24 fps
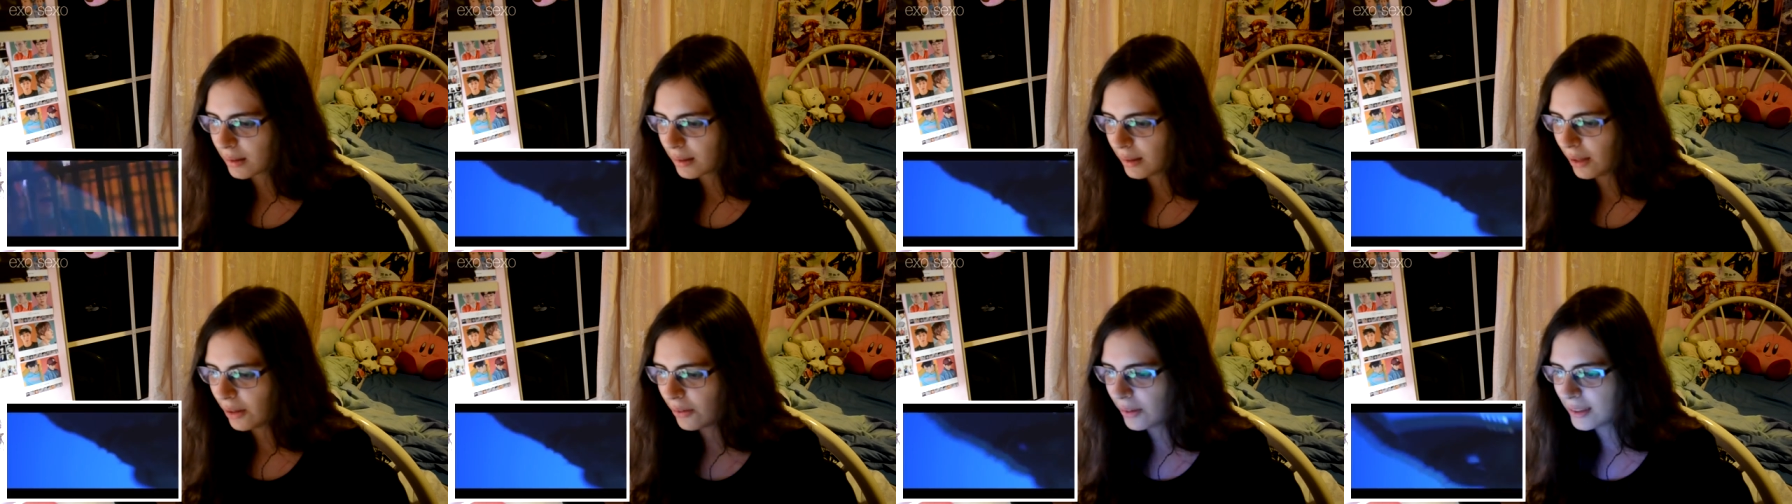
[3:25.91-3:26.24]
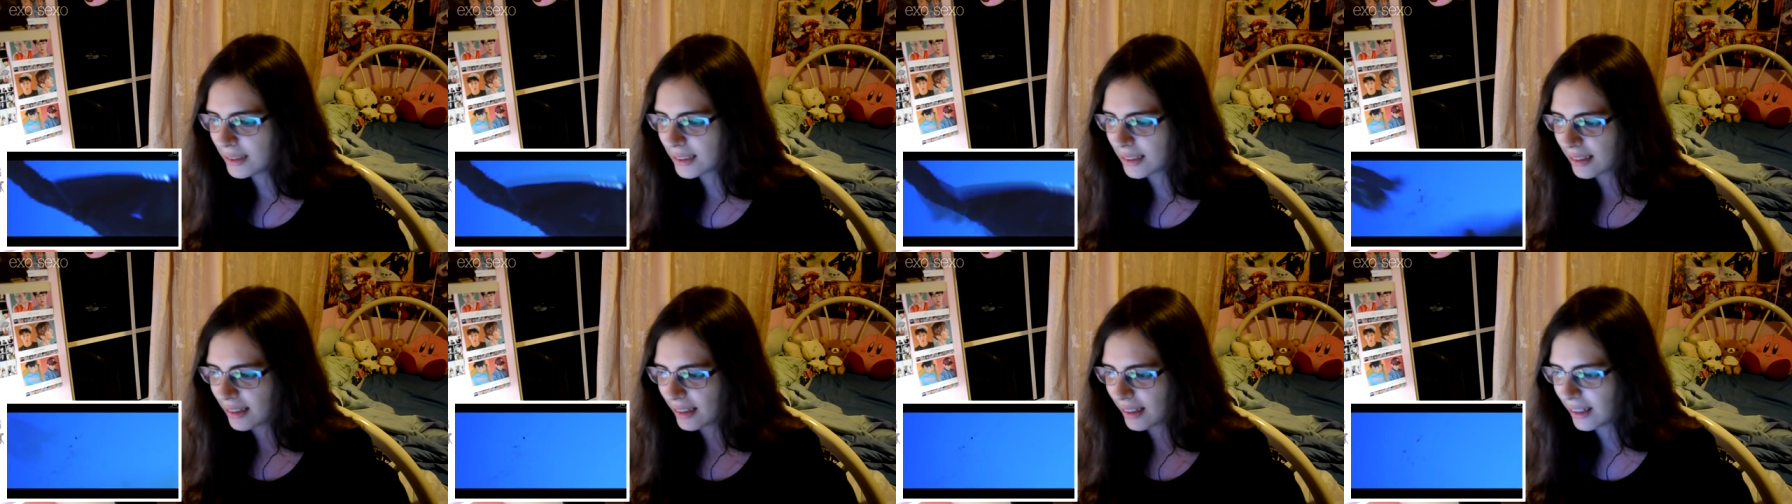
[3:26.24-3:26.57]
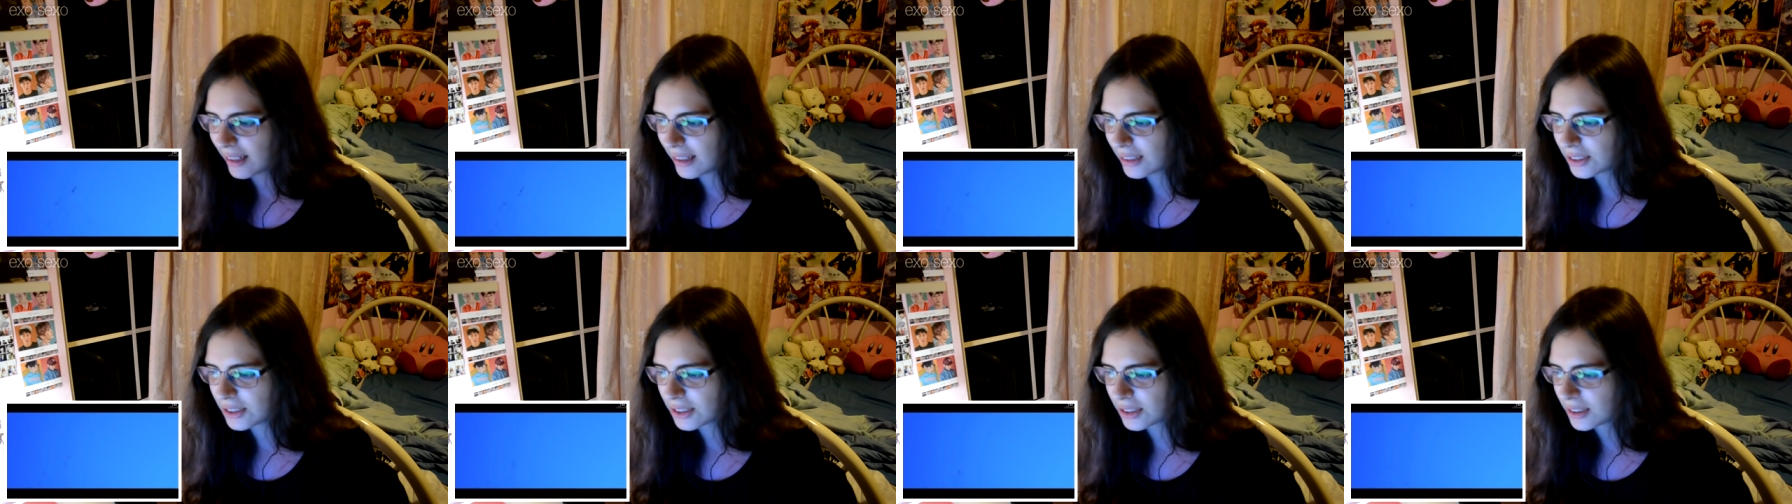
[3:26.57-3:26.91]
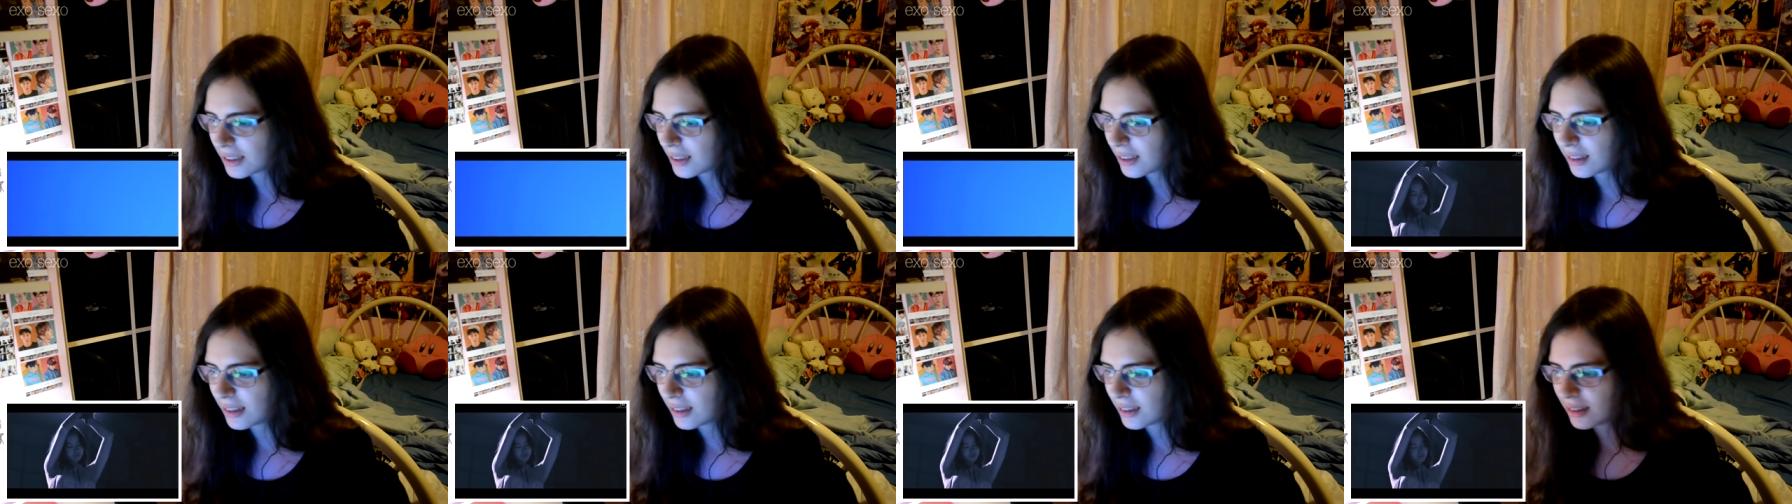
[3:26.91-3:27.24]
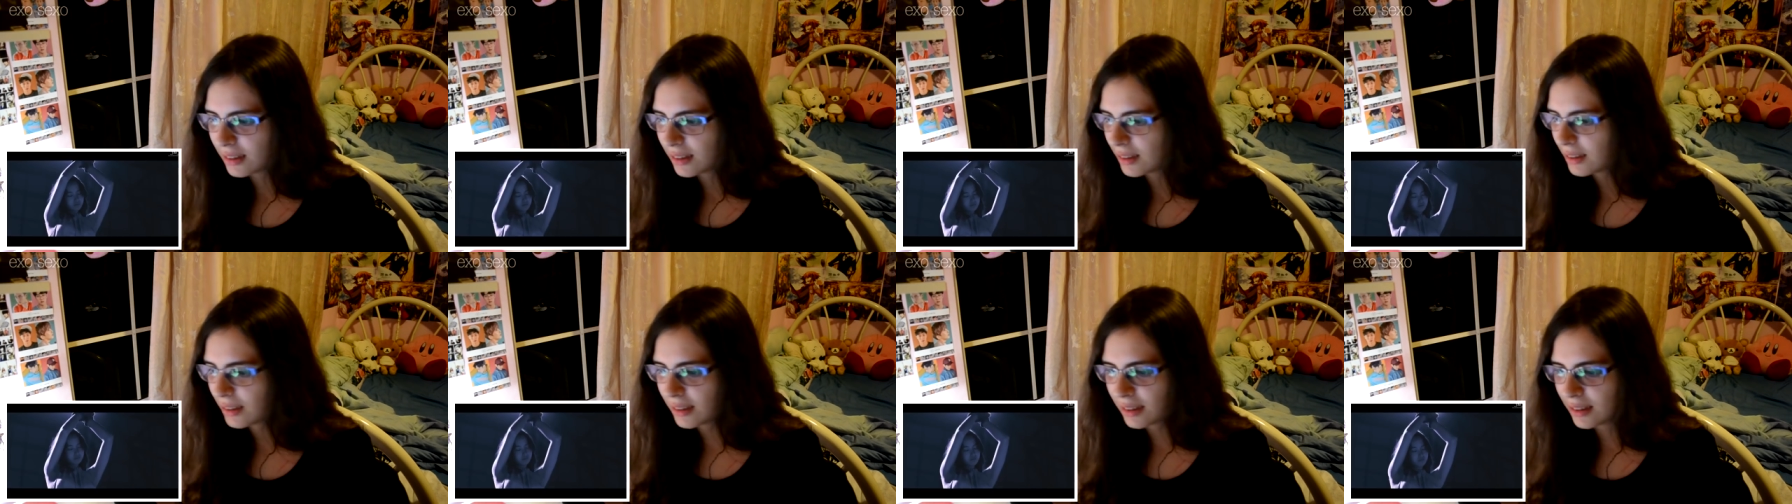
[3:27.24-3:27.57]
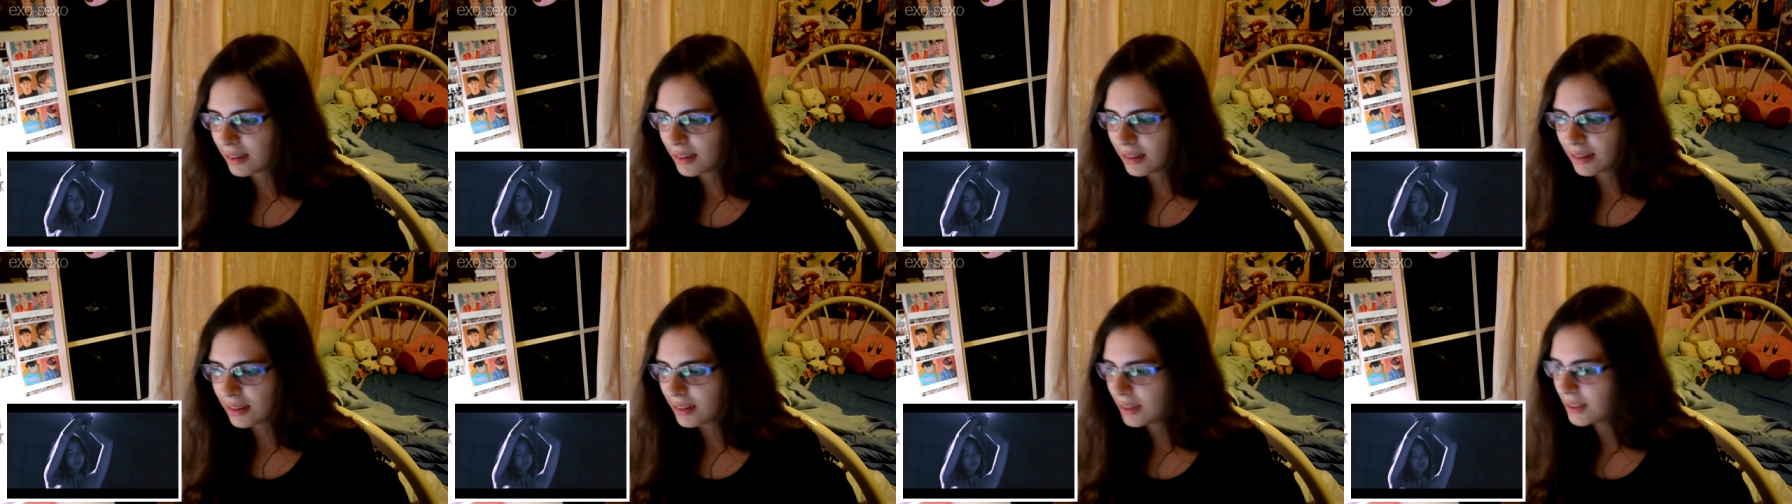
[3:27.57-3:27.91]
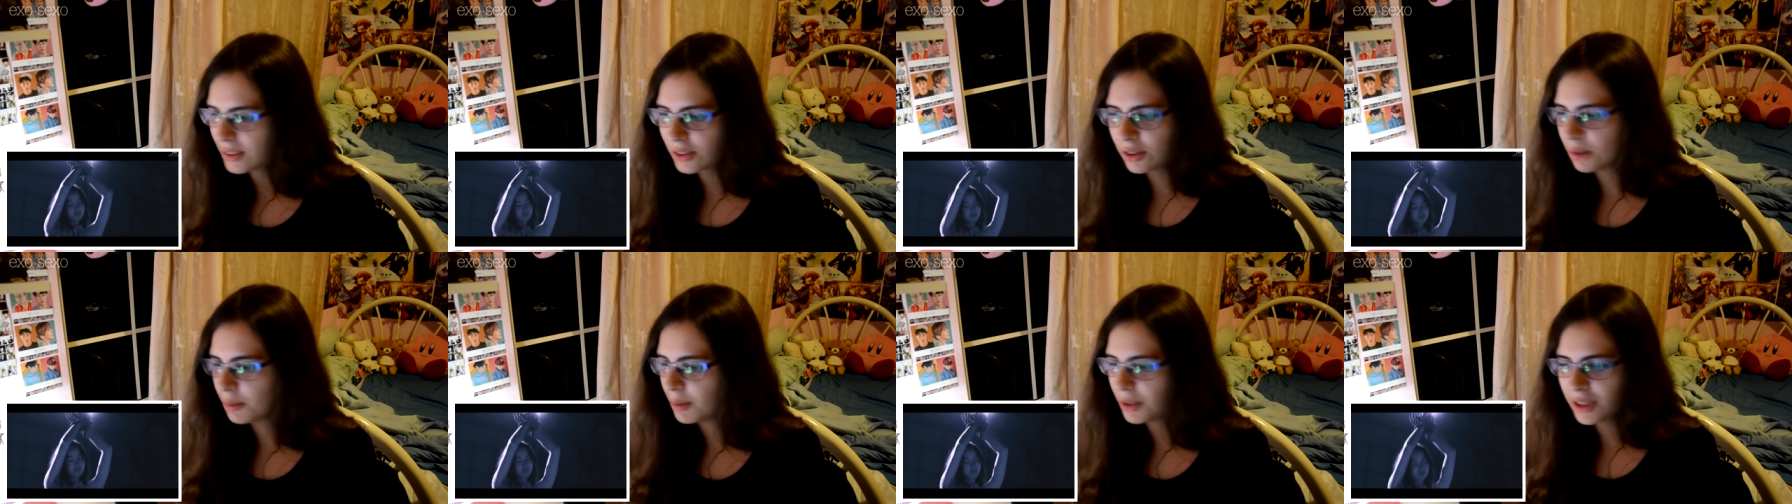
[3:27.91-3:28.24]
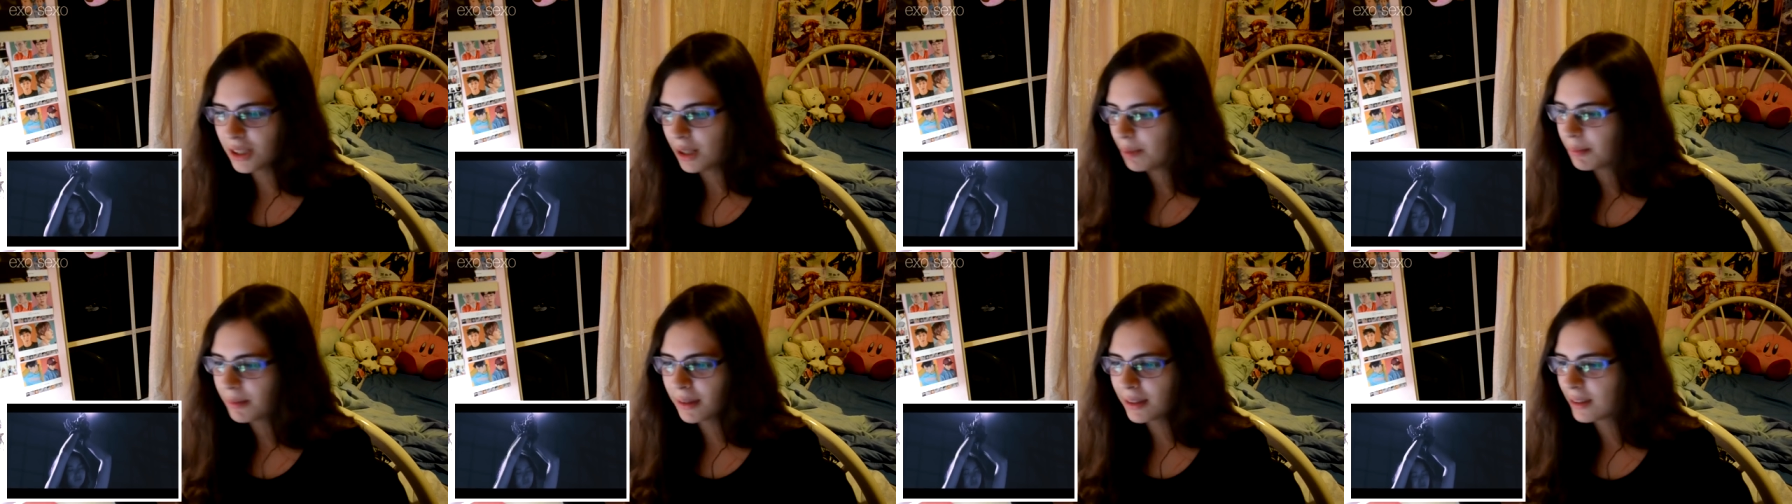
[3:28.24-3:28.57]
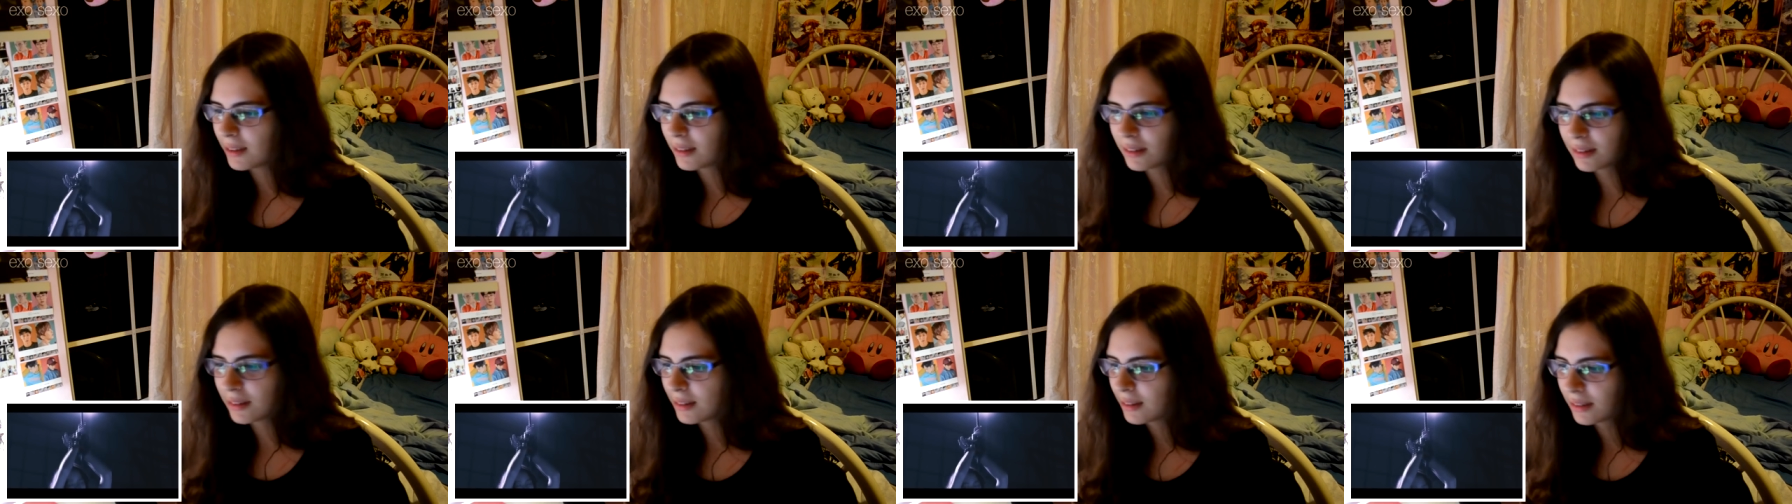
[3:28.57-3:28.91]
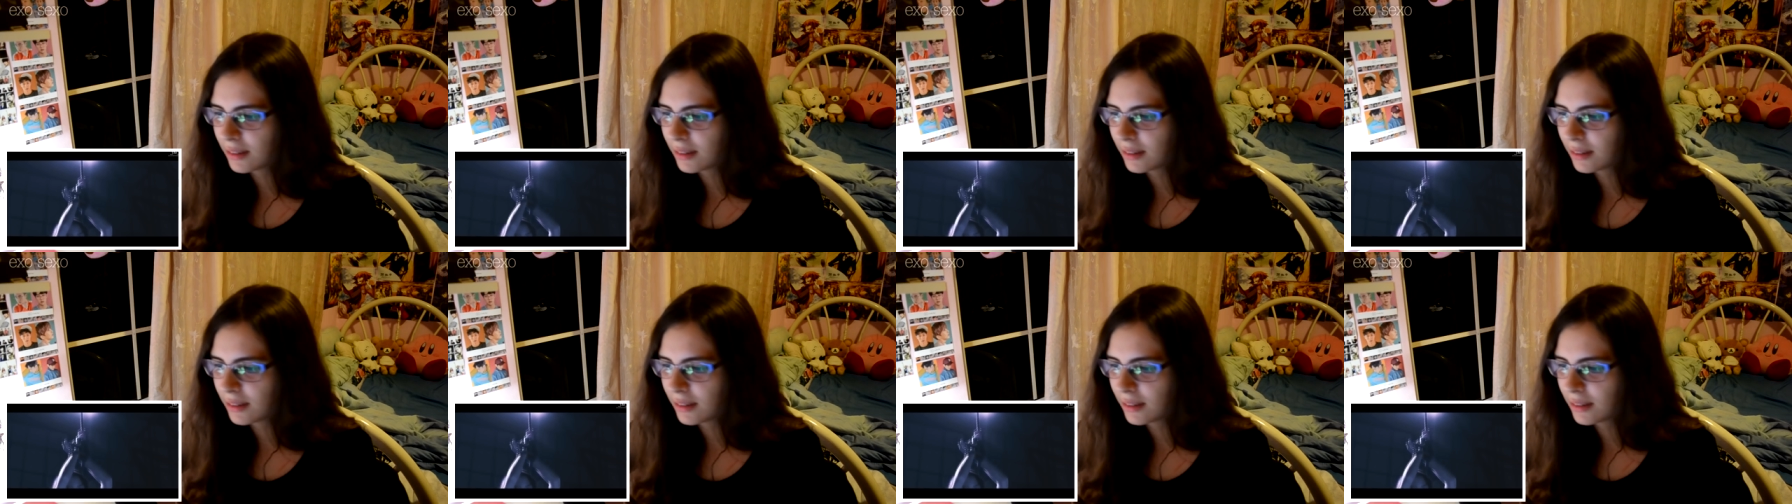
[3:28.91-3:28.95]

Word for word: Now he's in the cage. There's too much happening.